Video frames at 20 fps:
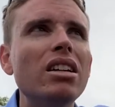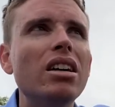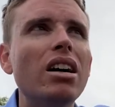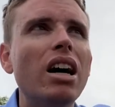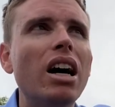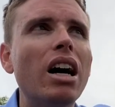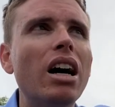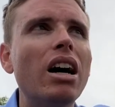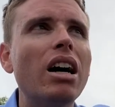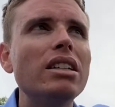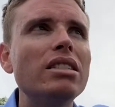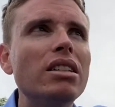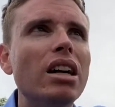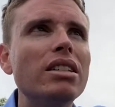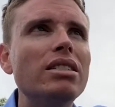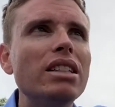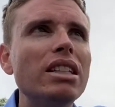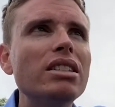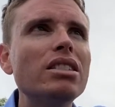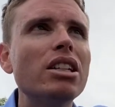uh,
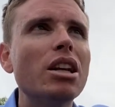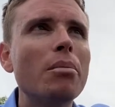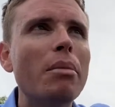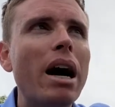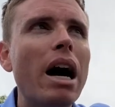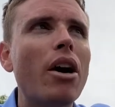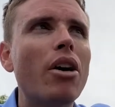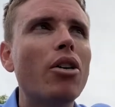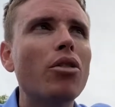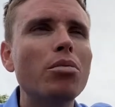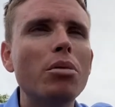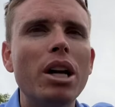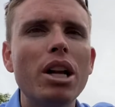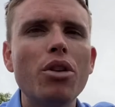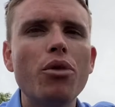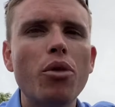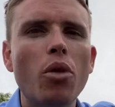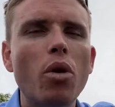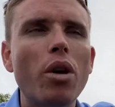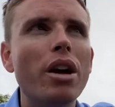a, a, decent amount of money
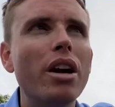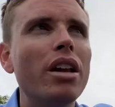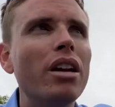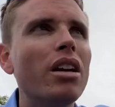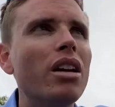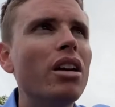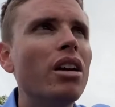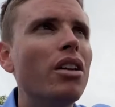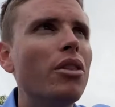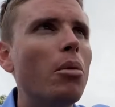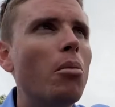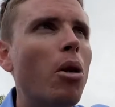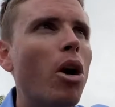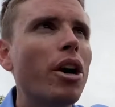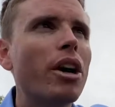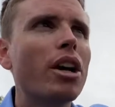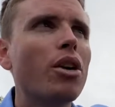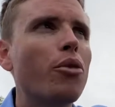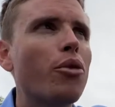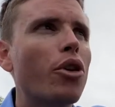for it. The
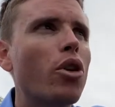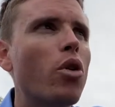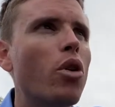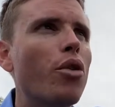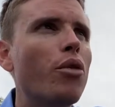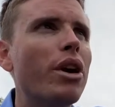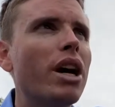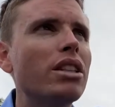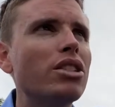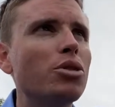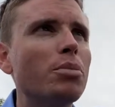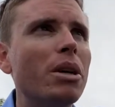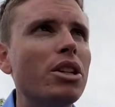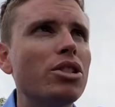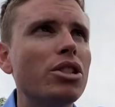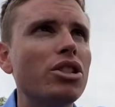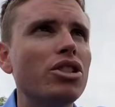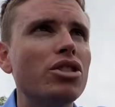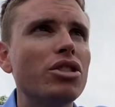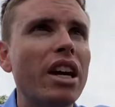market for Corvettes,
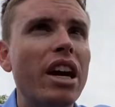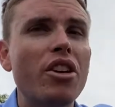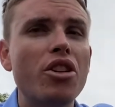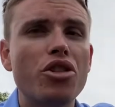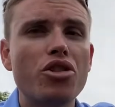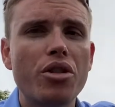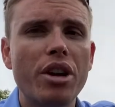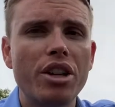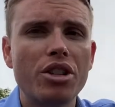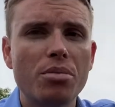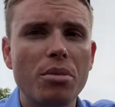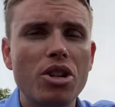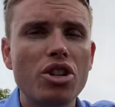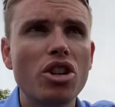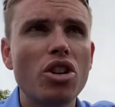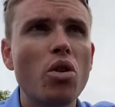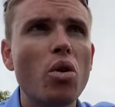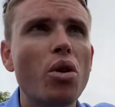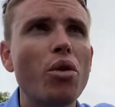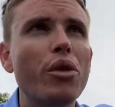especially standard
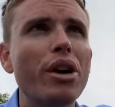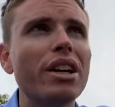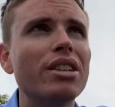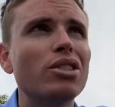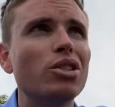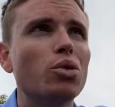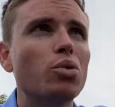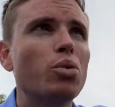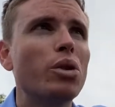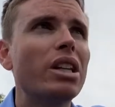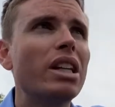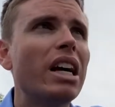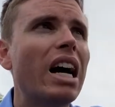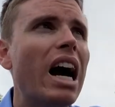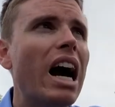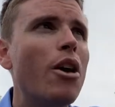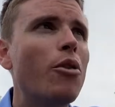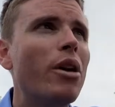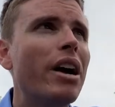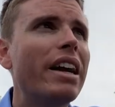transmission Corvettes, is really
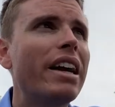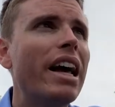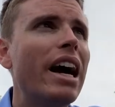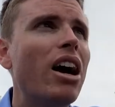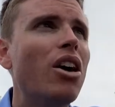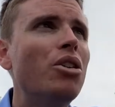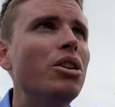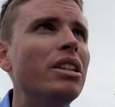high right now.